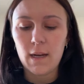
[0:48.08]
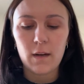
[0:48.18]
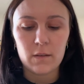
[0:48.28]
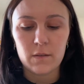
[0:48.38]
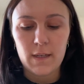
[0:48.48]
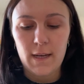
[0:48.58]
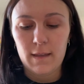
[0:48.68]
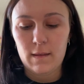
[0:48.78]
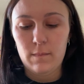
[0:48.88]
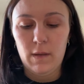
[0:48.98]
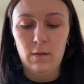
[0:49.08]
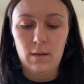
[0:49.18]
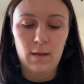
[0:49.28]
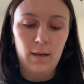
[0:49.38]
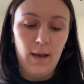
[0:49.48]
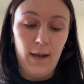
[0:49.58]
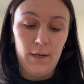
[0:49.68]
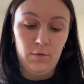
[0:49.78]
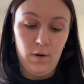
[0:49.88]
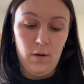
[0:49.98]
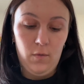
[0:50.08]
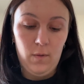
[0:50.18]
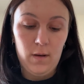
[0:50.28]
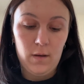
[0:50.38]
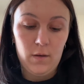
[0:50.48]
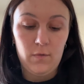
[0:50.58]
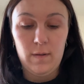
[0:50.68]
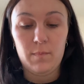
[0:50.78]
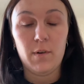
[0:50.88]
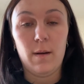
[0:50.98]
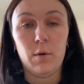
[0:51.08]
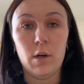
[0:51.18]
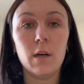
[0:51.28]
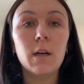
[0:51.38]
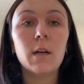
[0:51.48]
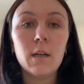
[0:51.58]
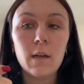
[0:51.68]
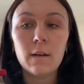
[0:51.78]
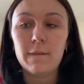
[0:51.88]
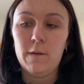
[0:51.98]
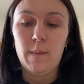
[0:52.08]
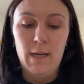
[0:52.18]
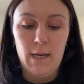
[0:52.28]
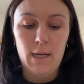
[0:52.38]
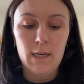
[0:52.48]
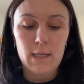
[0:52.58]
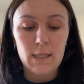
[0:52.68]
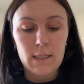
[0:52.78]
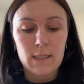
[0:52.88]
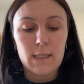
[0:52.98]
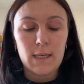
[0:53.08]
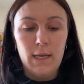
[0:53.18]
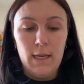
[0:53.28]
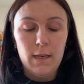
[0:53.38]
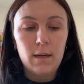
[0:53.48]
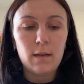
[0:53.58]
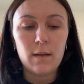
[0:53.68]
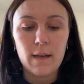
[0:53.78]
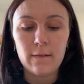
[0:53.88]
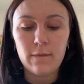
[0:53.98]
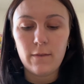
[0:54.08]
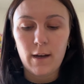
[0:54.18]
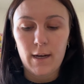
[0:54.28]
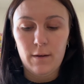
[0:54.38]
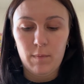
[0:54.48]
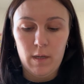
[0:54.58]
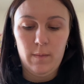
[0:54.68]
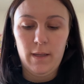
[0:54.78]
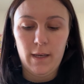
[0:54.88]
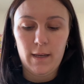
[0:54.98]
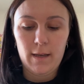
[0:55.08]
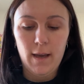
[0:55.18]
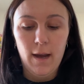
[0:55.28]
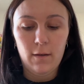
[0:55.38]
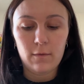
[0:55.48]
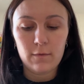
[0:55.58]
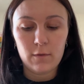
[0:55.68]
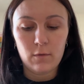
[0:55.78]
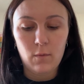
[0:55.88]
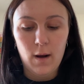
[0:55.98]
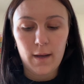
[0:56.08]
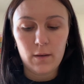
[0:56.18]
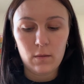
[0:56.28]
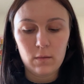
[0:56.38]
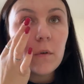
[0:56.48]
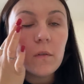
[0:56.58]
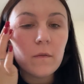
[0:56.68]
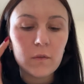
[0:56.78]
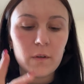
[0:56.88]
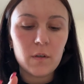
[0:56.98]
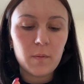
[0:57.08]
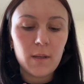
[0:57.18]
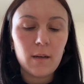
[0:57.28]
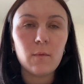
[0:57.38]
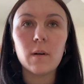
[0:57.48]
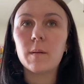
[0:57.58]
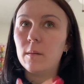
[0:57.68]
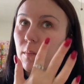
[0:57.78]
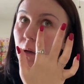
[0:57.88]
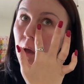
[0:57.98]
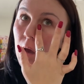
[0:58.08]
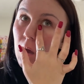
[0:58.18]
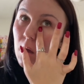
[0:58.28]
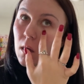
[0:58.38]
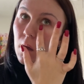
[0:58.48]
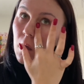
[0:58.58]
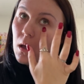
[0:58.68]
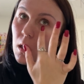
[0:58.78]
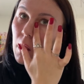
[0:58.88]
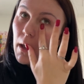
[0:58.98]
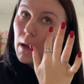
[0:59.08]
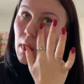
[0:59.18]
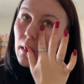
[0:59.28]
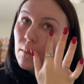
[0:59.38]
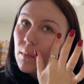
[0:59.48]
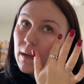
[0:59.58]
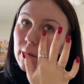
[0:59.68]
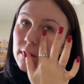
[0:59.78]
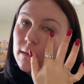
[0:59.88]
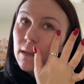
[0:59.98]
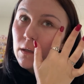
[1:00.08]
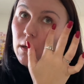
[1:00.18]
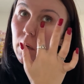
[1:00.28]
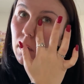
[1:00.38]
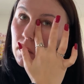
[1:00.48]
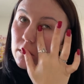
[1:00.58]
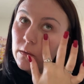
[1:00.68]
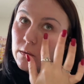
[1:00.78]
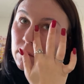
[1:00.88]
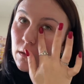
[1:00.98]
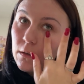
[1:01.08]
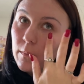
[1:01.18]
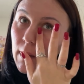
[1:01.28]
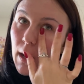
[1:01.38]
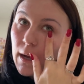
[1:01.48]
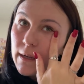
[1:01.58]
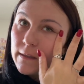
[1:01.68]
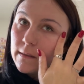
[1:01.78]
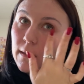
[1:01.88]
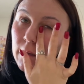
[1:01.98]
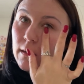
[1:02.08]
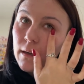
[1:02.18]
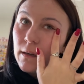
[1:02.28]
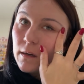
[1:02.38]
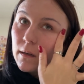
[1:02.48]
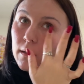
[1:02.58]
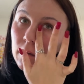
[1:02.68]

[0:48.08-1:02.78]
I also take the Milk Hydro Grip Primer for my skin if I'm gonna be out for a while. So I just put that where I'm gonna put my concealer, so just under my eyes, and then